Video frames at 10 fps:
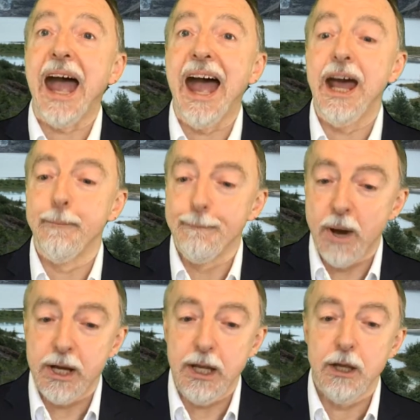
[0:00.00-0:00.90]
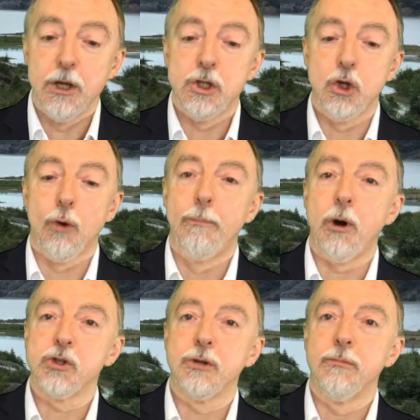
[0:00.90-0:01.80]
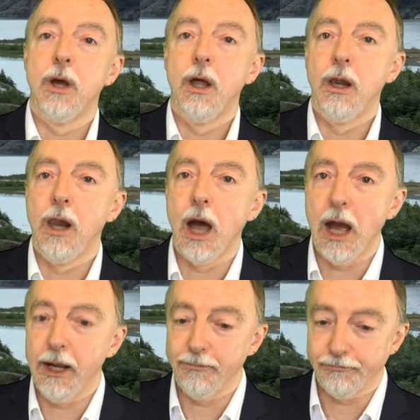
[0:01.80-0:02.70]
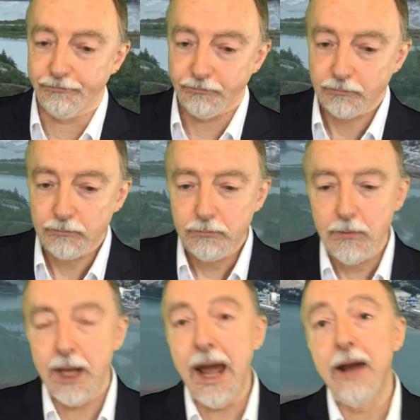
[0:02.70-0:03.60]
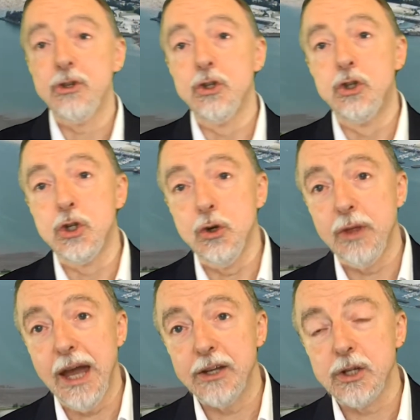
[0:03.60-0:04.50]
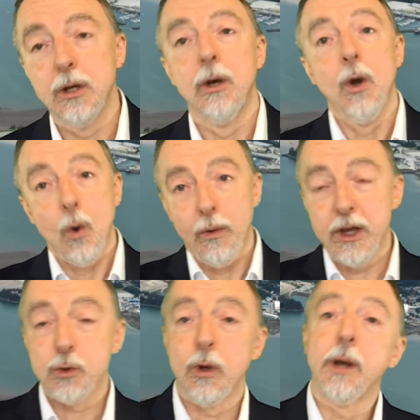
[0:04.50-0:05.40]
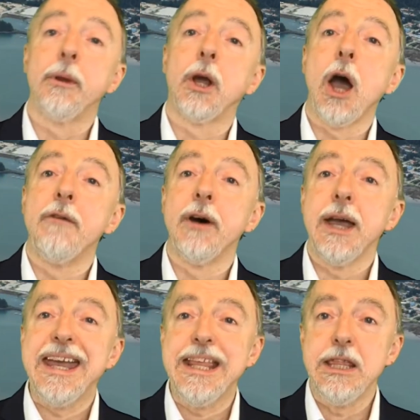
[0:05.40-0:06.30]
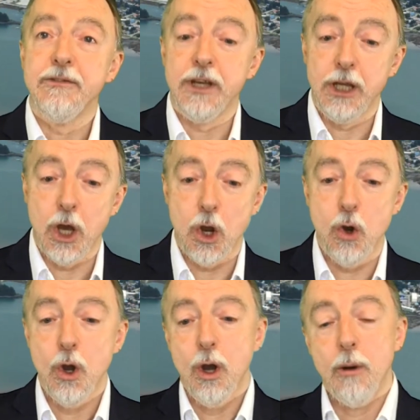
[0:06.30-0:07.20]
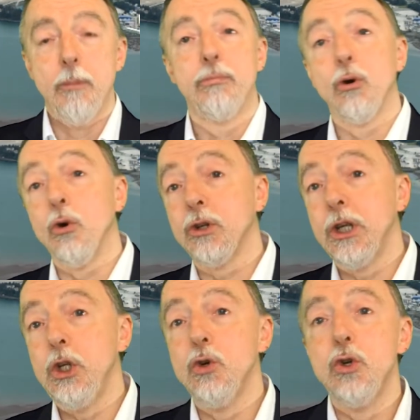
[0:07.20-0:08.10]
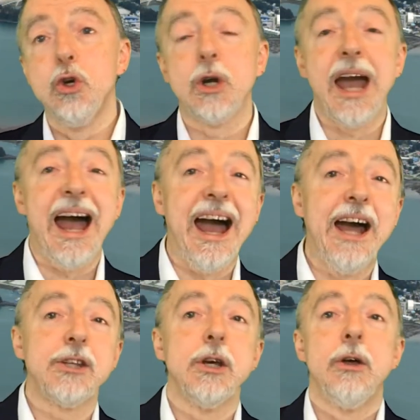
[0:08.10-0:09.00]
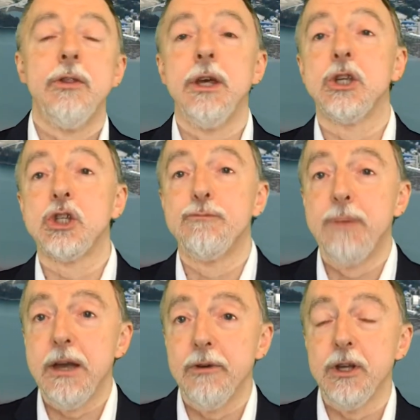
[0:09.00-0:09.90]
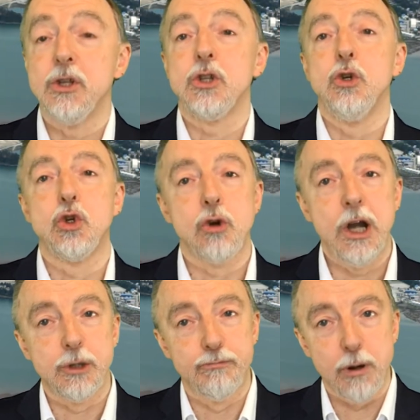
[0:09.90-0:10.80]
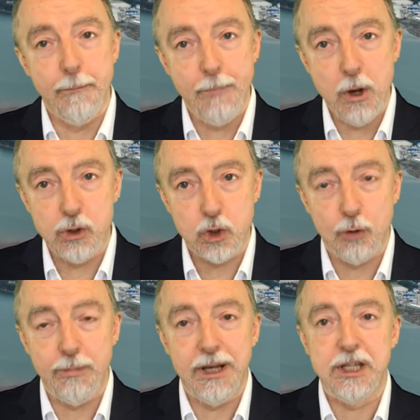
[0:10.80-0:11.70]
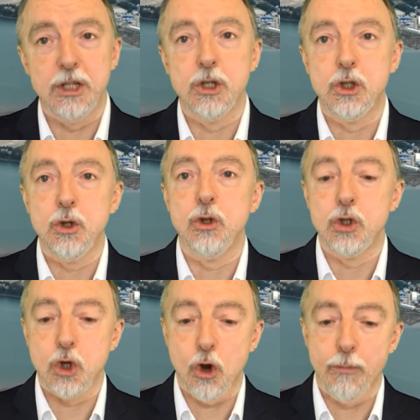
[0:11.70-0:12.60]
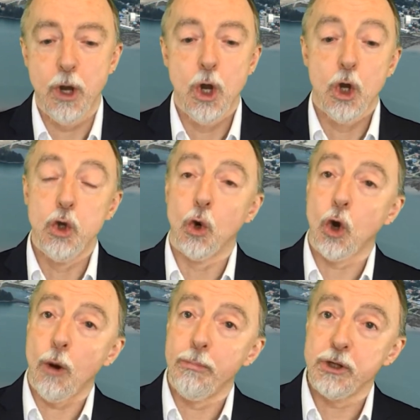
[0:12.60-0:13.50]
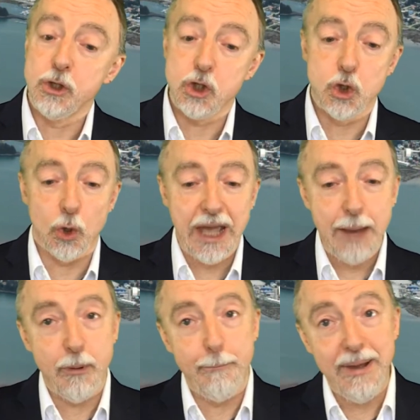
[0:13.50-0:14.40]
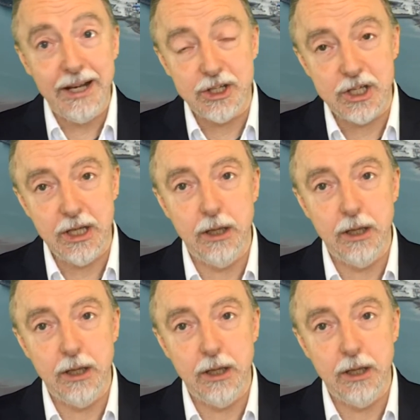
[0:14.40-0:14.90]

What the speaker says: add money to your bottom line. And how do you do that? Well, that's what I'm going to cover in the video. But broadly, you look at the experience, you try to promote your ability to do the job, your competence, your capability.